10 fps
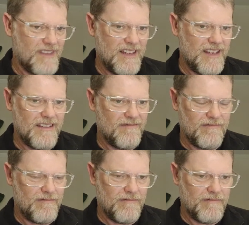yeah,
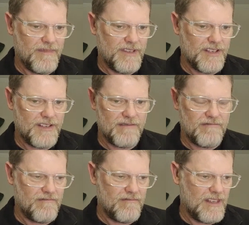just
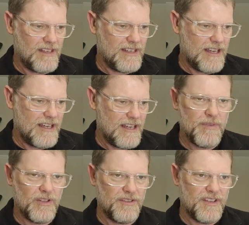get
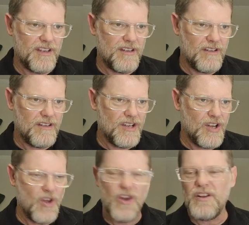people the
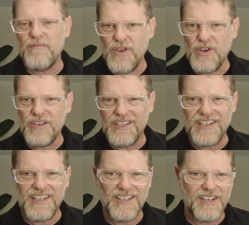herd
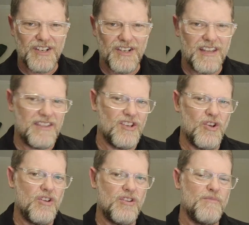immunity, you know, get the
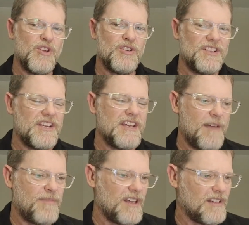herd immunity
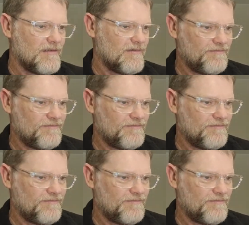happening.